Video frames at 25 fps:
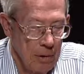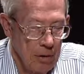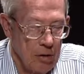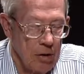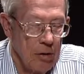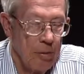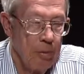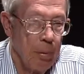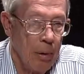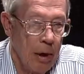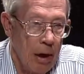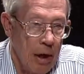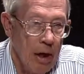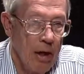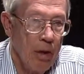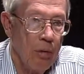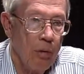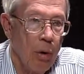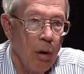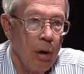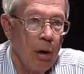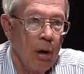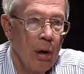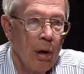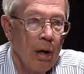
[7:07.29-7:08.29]
spreading the
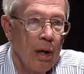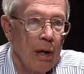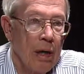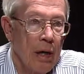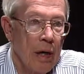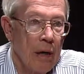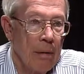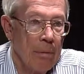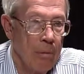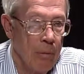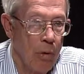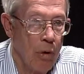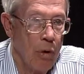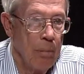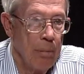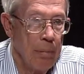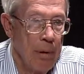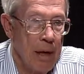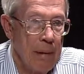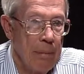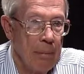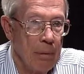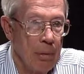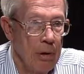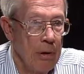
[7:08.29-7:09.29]
word and getting more
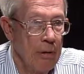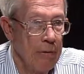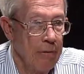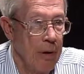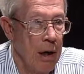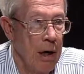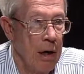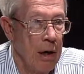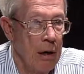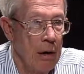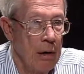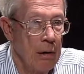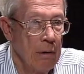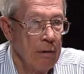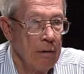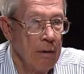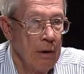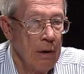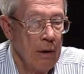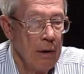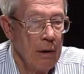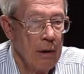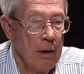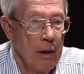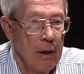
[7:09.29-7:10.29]
people involved
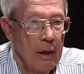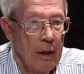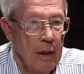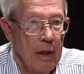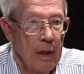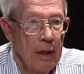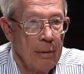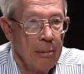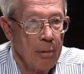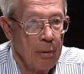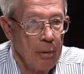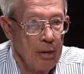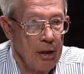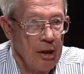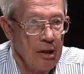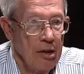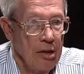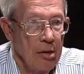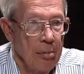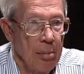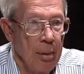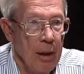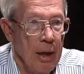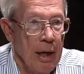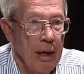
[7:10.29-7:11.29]
and to
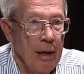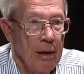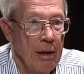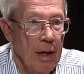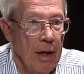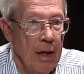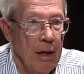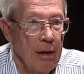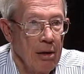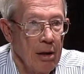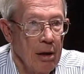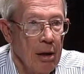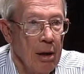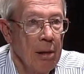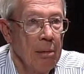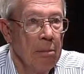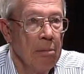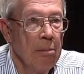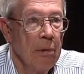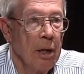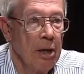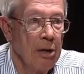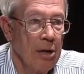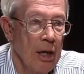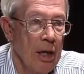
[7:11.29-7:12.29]
participate and
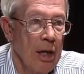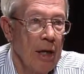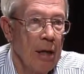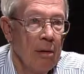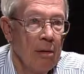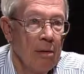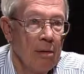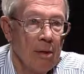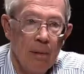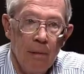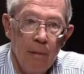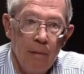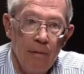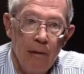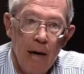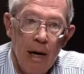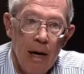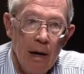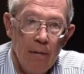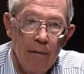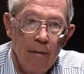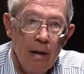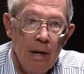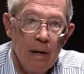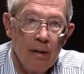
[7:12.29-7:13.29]
come attend some of
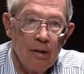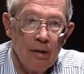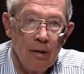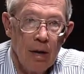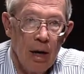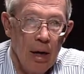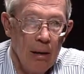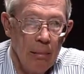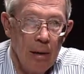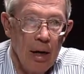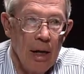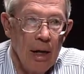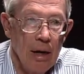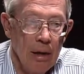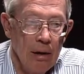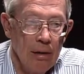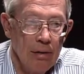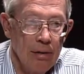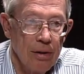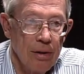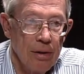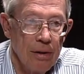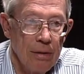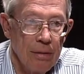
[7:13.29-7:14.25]
our events and our meetings.